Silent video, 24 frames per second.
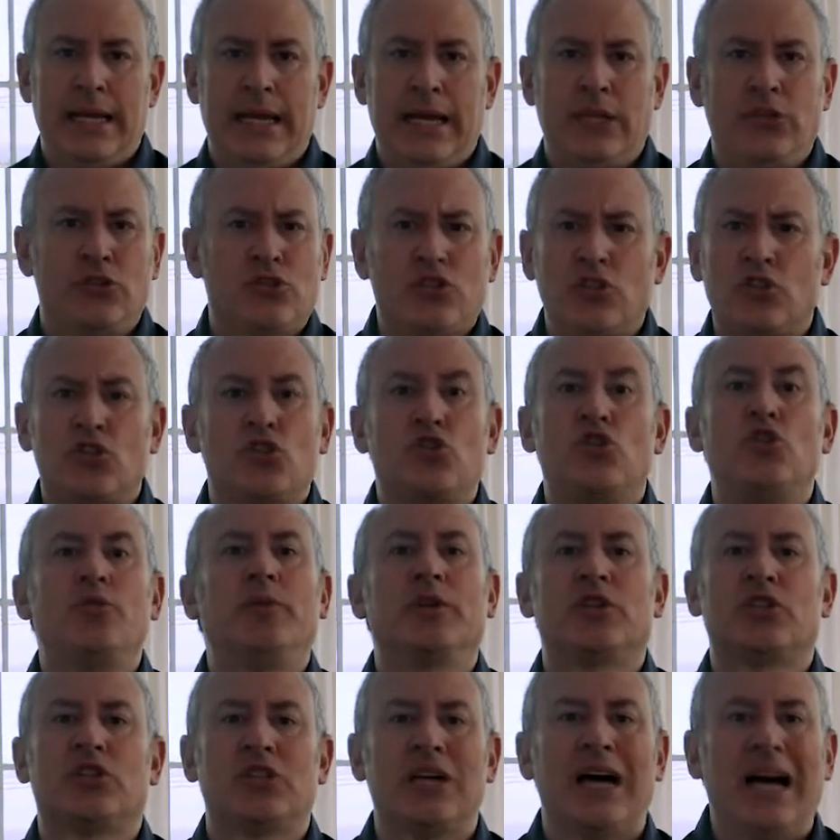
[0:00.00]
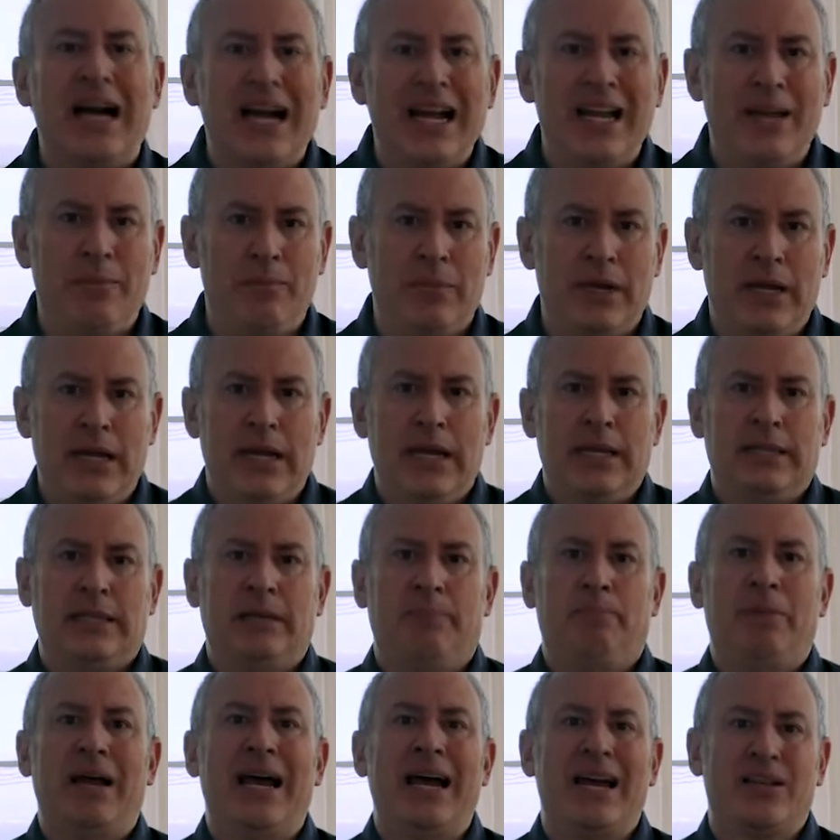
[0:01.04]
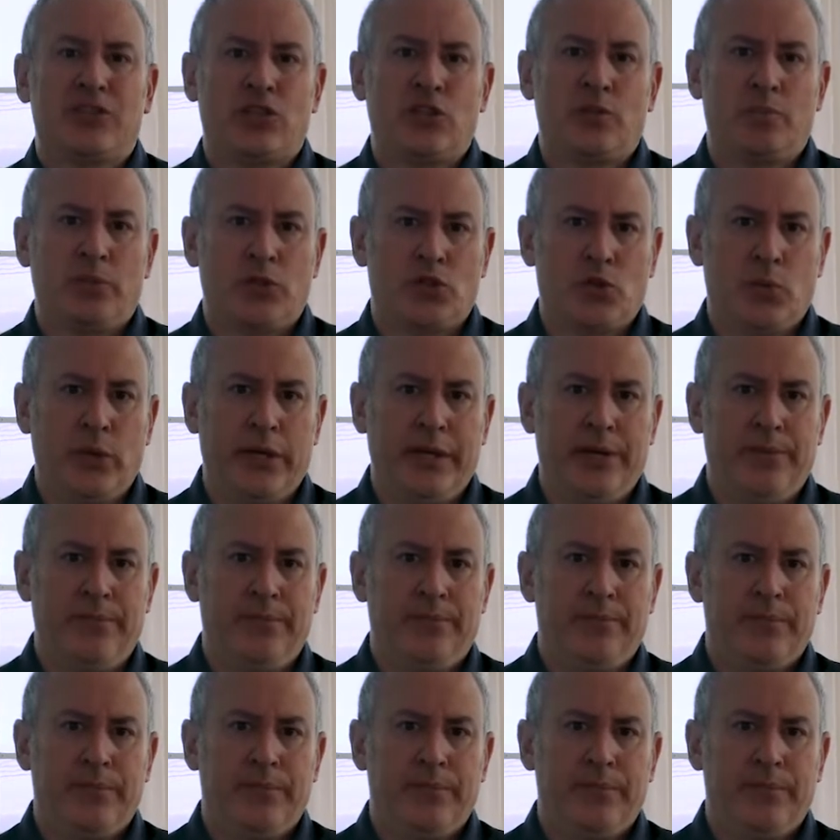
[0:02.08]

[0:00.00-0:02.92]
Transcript: And there's just too much time that passes between.